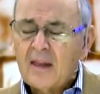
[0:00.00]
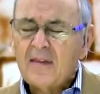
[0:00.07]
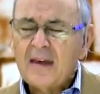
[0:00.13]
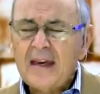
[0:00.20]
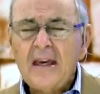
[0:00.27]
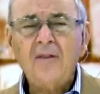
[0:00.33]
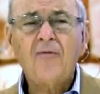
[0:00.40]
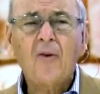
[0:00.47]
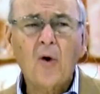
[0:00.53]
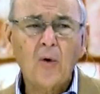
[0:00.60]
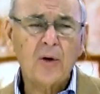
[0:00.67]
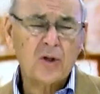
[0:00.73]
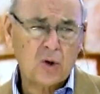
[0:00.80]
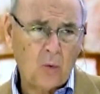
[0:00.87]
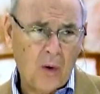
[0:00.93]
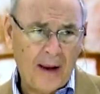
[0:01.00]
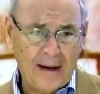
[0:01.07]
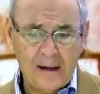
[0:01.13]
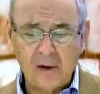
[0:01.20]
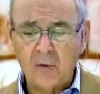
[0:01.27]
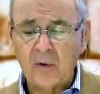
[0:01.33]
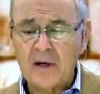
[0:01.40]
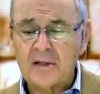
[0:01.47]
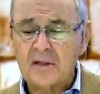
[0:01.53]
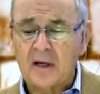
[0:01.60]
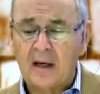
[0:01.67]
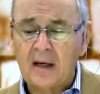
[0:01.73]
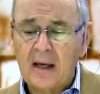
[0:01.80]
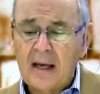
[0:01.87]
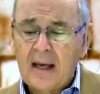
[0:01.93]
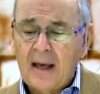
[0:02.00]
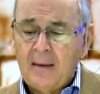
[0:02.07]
The ephod is quite interesting